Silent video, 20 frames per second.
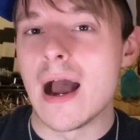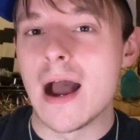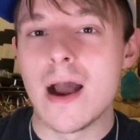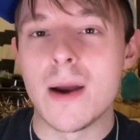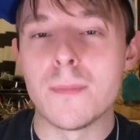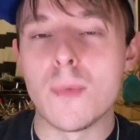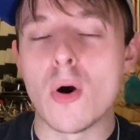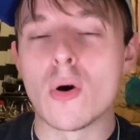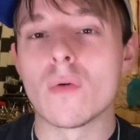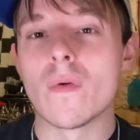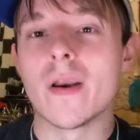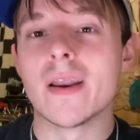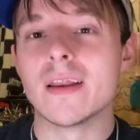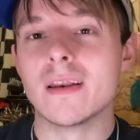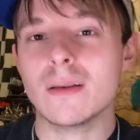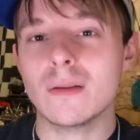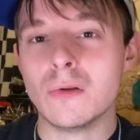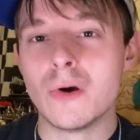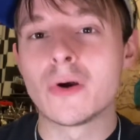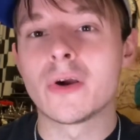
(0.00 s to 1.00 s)
I'm already
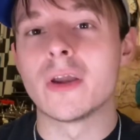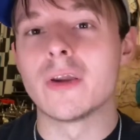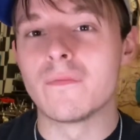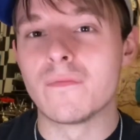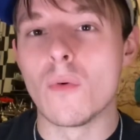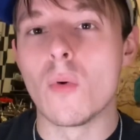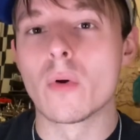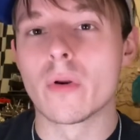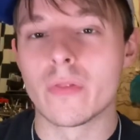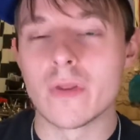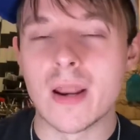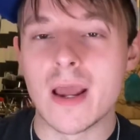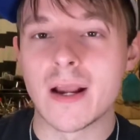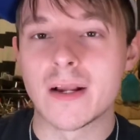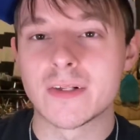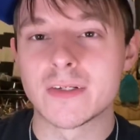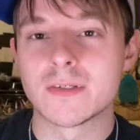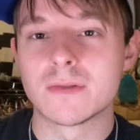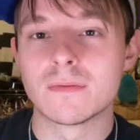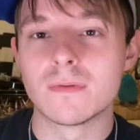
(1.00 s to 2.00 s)
looking forward to the
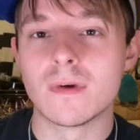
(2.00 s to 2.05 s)
next